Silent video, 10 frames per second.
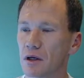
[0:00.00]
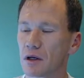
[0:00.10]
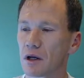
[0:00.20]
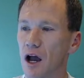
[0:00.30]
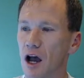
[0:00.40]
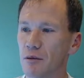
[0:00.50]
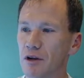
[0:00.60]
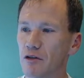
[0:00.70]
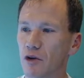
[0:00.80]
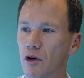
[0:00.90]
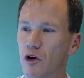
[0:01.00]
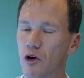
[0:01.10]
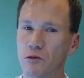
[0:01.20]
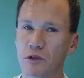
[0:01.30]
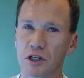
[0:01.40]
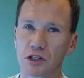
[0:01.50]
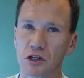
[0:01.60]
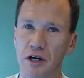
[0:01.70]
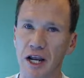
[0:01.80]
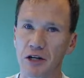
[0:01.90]
common for homes in a
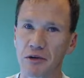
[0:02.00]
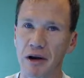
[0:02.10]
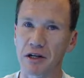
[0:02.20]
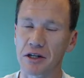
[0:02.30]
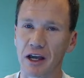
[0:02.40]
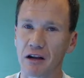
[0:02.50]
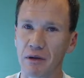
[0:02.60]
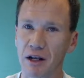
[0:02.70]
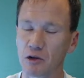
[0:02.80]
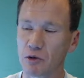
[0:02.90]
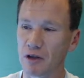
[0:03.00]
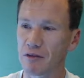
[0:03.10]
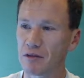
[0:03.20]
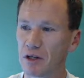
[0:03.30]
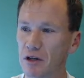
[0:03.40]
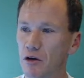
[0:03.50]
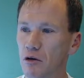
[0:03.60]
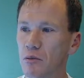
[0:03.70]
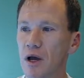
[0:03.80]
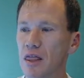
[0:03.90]
certain age range. It's not going to be in a 2015
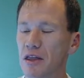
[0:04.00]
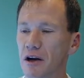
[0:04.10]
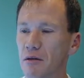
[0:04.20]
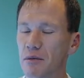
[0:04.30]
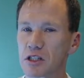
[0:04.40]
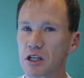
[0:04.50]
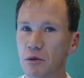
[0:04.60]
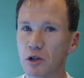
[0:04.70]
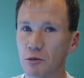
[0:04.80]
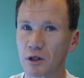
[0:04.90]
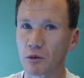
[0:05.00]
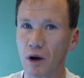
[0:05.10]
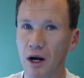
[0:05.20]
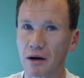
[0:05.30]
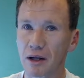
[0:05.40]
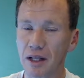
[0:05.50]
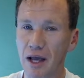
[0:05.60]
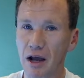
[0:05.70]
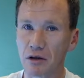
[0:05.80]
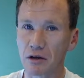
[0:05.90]
home. There can be some aluminum wiring in the
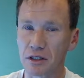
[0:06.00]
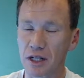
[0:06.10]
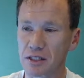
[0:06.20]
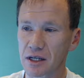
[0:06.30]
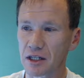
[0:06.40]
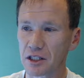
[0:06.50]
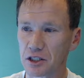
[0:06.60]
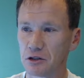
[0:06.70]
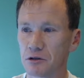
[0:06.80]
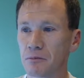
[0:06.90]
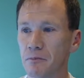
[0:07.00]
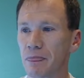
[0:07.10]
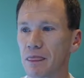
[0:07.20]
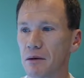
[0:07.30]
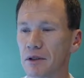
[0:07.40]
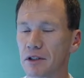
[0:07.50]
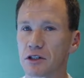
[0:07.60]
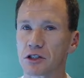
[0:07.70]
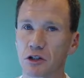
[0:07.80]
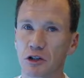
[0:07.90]
house, and that's not an issue. But
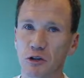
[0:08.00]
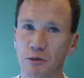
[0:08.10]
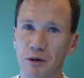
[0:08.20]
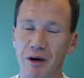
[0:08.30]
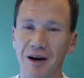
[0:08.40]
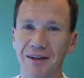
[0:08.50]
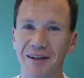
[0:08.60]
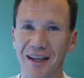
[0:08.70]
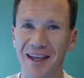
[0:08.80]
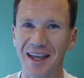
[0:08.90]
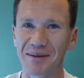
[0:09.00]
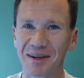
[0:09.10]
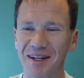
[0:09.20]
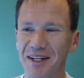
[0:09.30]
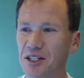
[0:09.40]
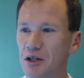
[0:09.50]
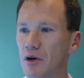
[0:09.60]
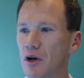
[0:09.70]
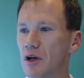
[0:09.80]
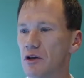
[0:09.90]
there's certain aluminum wiring that can be an issue.
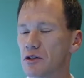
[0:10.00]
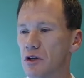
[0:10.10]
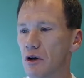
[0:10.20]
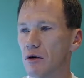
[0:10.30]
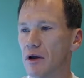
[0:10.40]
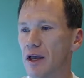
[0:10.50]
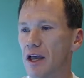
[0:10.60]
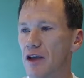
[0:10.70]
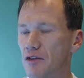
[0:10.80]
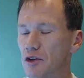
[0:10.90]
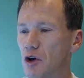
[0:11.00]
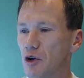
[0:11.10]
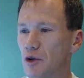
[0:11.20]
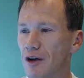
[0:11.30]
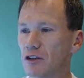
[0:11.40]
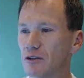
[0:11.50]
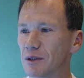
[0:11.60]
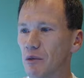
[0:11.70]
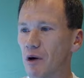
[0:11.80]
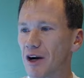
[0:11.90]
So if you know you have
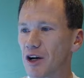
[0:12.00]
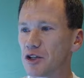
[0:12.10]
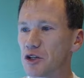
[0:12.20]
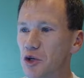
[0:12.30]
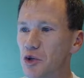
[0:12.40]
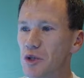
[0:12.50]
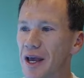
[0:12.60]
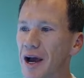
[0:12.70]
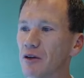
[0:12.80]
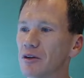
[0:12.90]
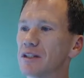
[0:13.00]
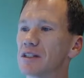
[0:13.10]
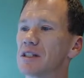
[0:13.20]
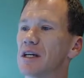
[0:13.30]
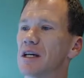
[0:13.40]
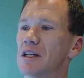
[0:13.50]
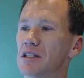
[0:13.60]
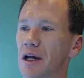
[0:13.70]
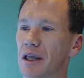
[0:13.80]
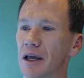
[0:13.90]
aluminum wiring to the outlets,
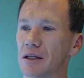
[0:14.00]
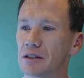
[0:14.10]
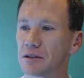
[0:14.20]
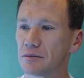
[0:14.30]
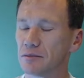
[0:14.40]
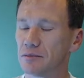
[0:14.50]
check yes.